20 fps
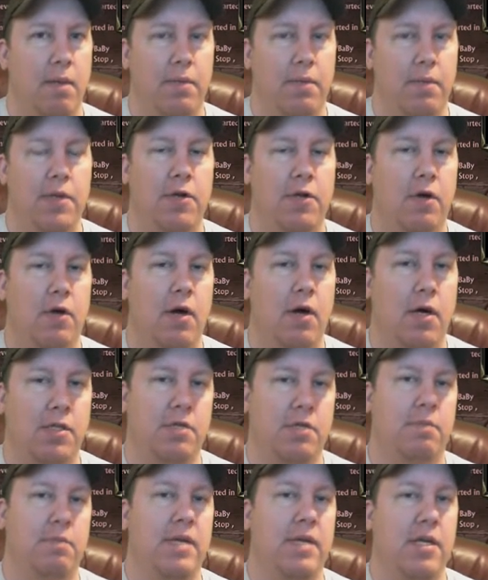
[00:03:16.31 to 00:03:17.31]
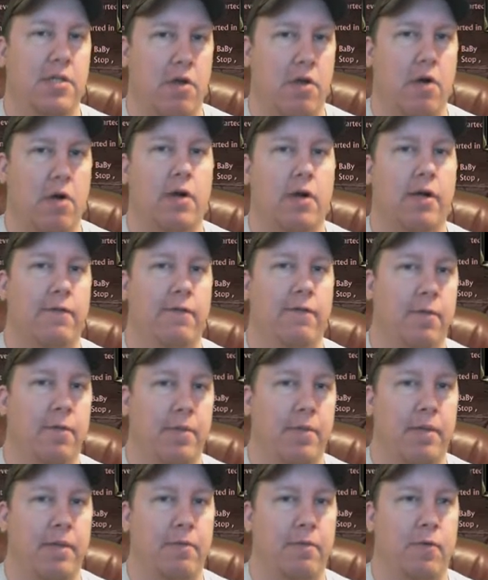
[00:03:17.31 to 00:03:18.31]
but you'll also be a target for
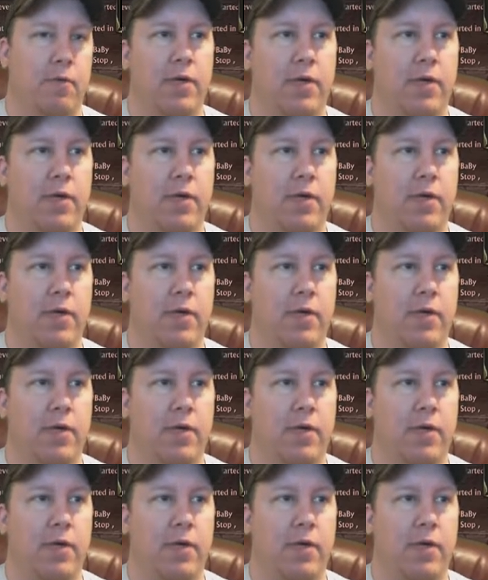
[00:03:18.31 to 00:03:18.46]
people.